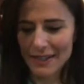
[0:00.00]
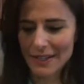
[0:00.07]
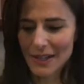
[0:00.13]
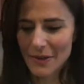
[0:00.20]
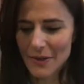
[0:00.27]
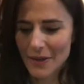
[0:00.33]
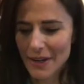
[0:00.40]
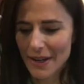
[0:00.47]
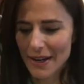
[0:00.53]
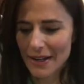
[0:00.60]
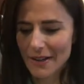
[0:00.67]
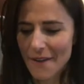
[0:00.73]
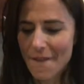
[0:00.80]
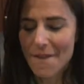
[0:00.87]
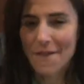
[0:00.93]
going on.
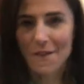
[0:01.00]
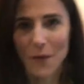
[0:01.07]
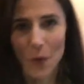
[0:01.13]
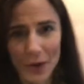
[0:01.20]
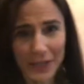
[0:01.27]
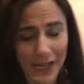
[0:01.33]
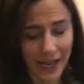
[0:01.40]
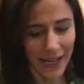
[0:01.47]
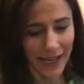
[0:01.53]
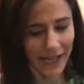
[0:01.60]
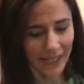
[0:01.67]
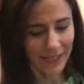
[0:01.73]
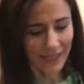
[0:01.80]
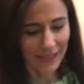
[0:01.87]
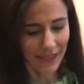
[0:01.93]
4
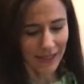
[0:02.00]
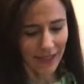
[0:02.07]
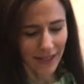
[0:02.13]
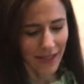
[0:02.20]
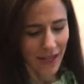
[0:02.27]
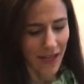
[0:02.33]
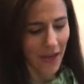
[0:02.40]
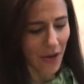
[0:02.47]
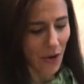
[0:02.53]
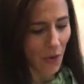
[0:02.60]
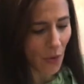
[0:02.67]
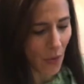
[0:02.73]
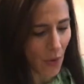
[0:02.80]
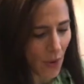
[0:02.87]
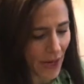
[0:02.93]
eggs,
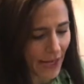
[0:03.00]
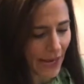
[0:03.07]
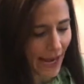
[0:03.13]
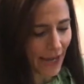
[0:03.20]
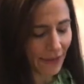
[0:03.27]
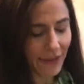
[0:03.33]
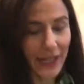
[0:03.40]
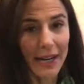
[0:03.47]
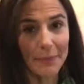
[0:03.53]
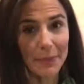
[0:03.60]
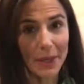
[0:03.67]
1/2 cup of